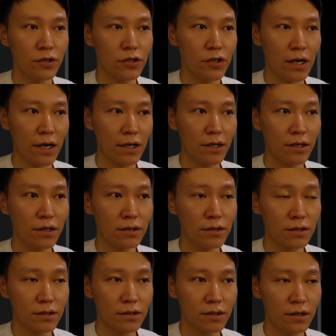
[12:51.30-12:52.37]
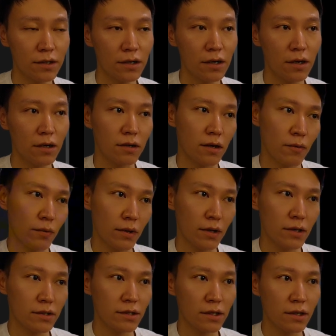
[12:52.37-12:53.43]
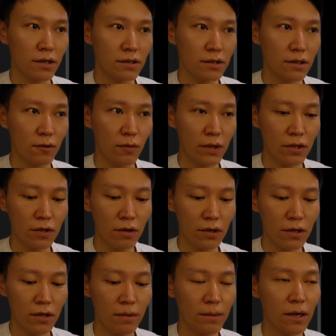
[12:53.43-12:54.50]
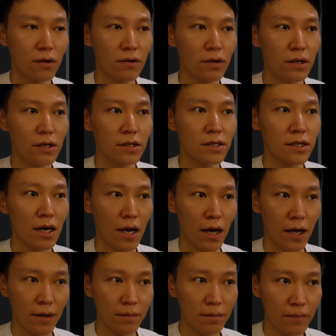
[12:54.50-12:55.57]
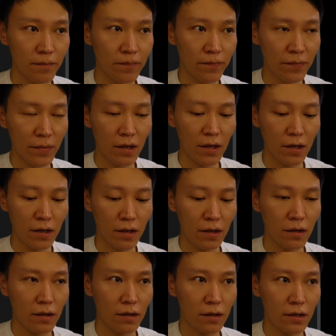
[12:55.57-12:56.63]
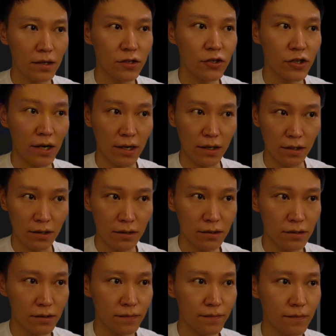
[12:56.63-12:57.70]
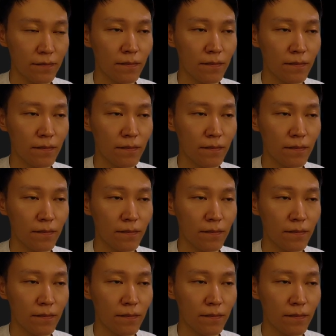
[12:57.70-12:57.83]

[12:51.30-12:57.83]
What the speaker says: Chinese, well, let's say this, when talking about time in Chinese,